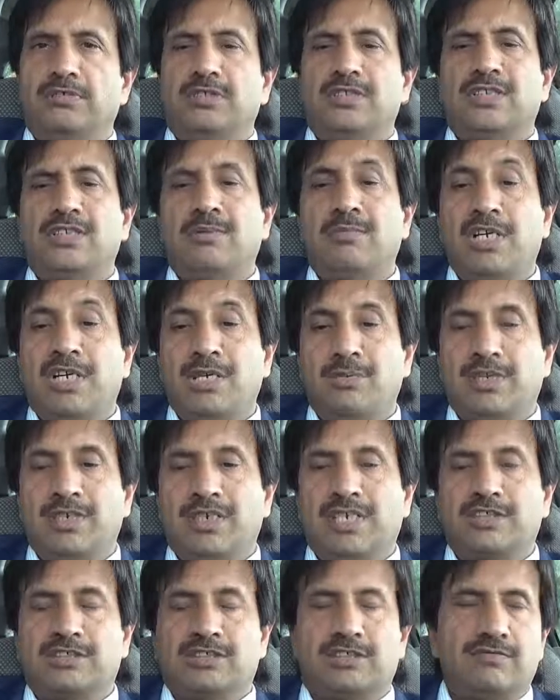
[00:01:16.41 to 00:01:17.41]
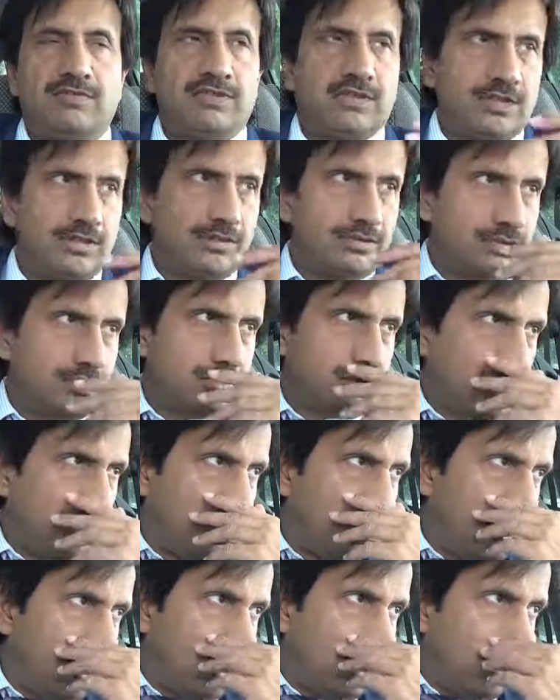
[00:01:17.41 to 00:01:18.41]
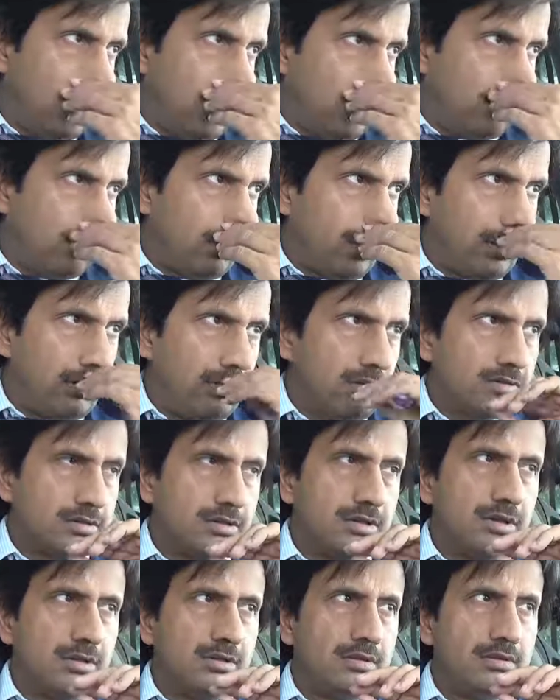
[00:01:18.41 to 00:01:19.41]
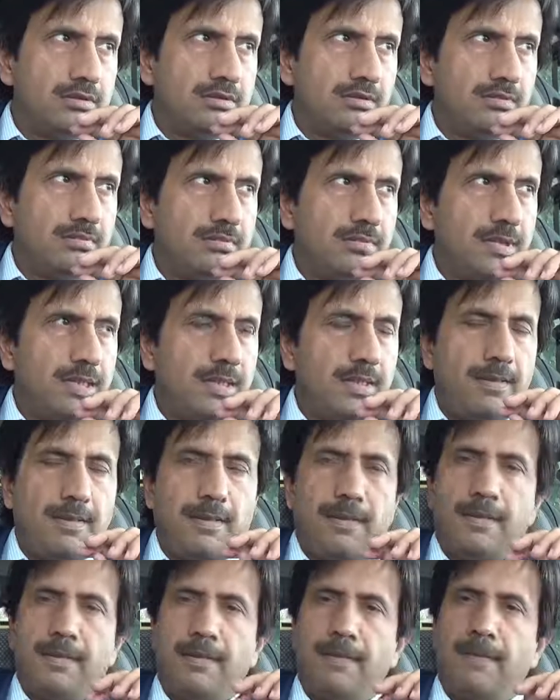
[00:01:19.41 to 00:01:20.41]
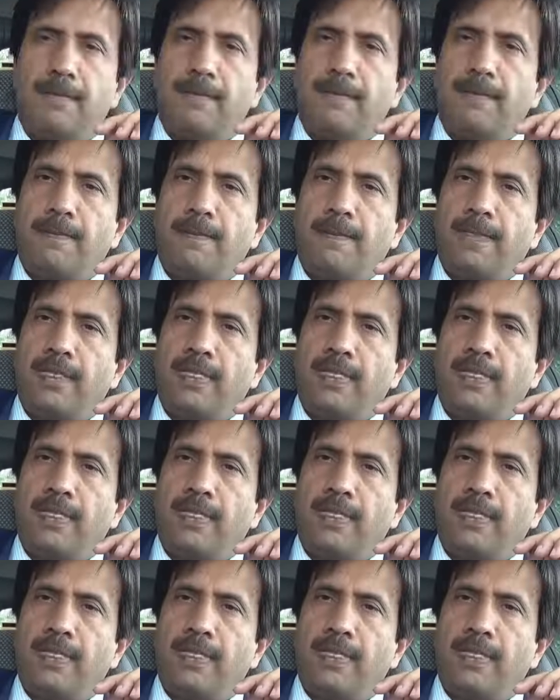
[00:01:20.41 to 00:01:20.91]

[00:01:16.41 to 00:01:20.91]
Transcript: So these are the multiple tests which are used to diagnose the um,